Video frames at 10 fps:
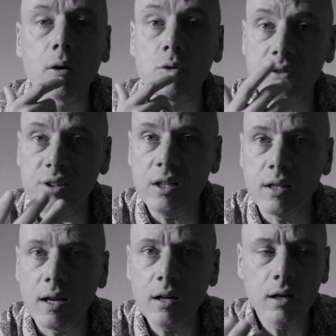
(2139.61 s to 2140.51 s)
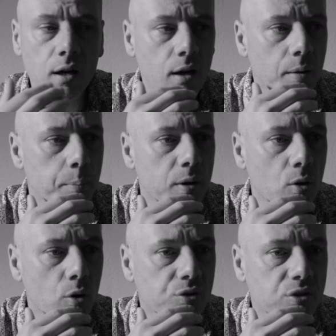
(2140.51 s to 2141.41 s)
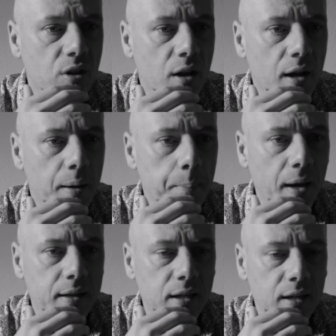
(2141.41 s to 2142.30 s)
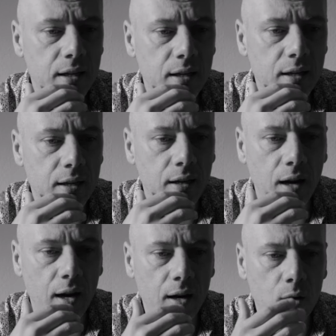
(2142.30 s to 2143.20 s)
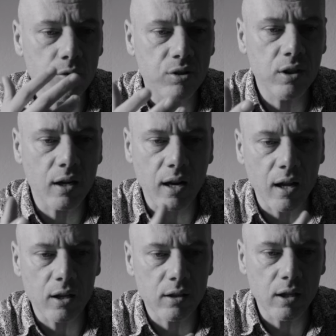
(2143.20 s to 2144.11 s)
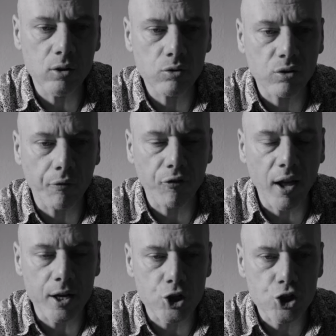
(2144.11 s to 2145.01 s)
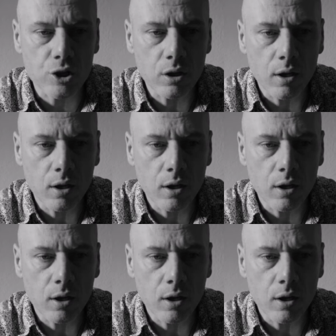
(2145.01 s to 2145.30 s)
consider, because many consider the use of flash,